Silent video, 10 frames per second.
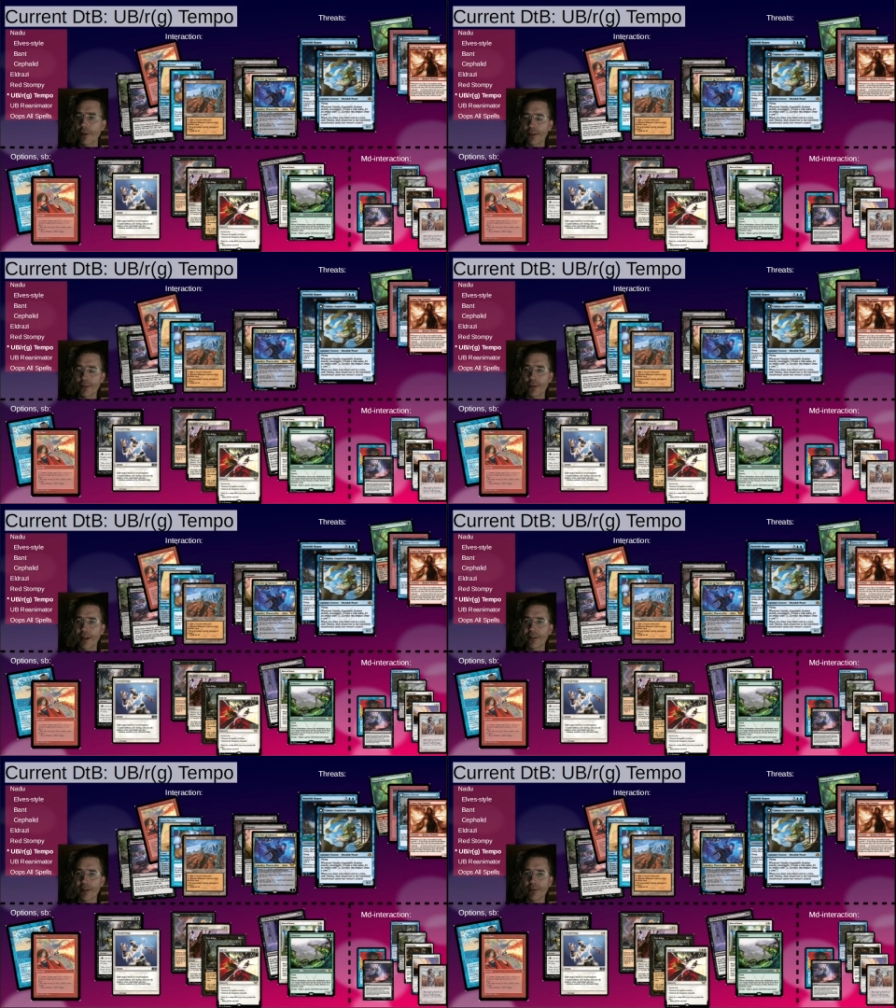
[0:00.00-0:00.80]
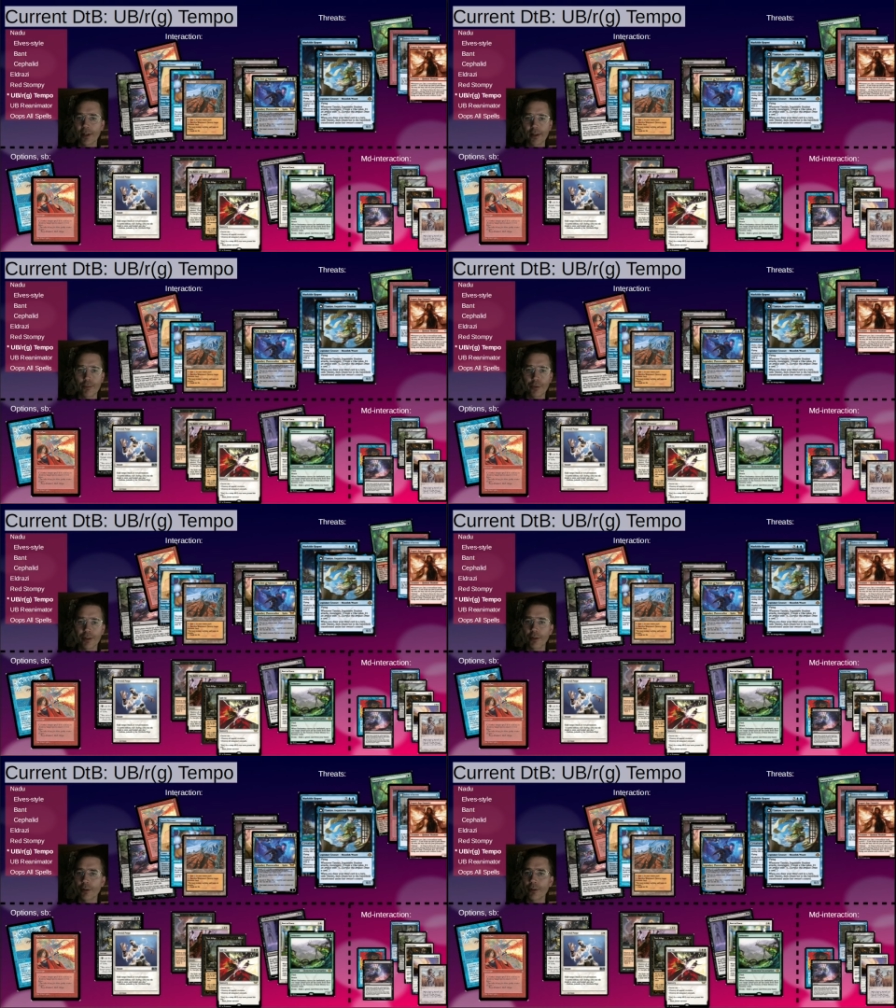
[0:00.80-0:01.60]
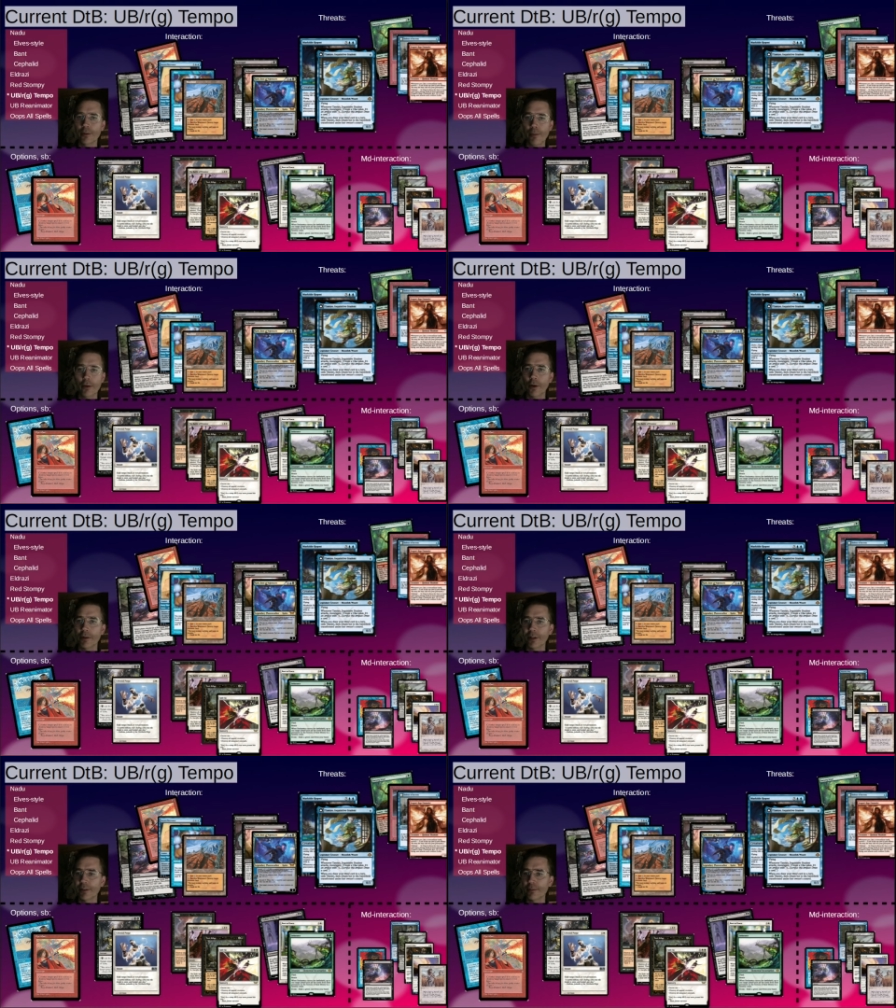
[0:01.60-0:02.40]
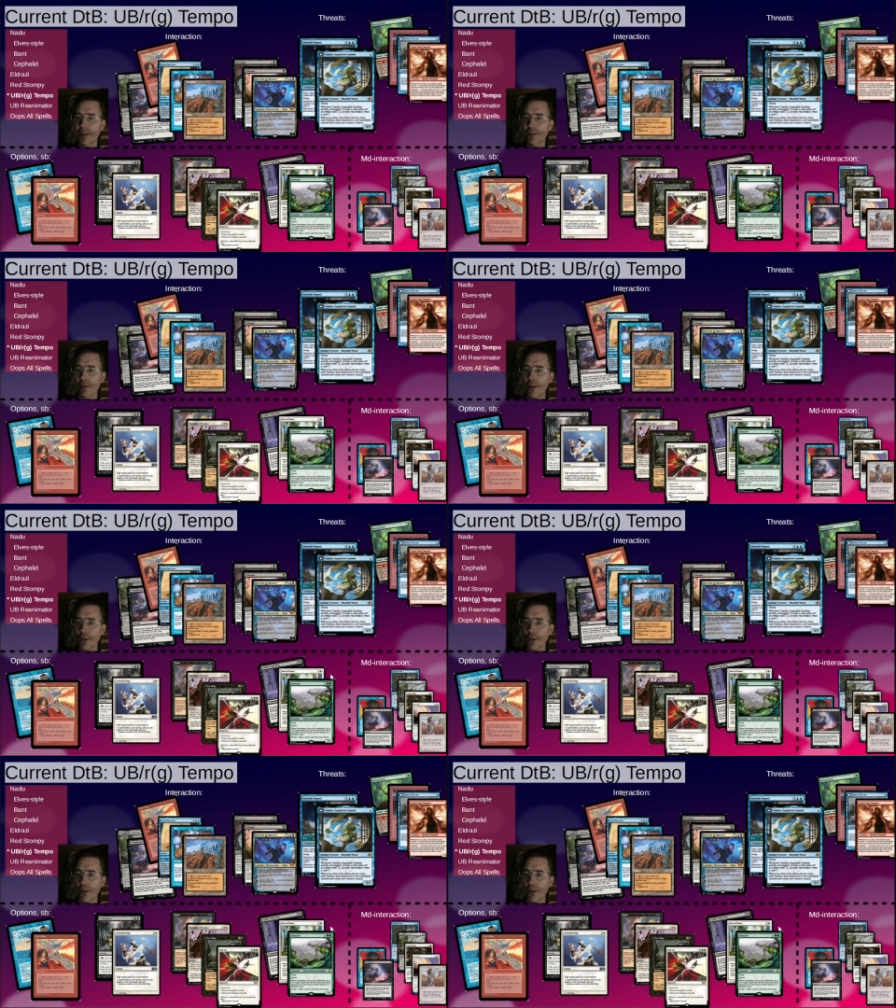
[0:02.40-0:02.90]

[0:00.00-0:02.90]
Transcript: so that seems like a pretty good card in this matchup.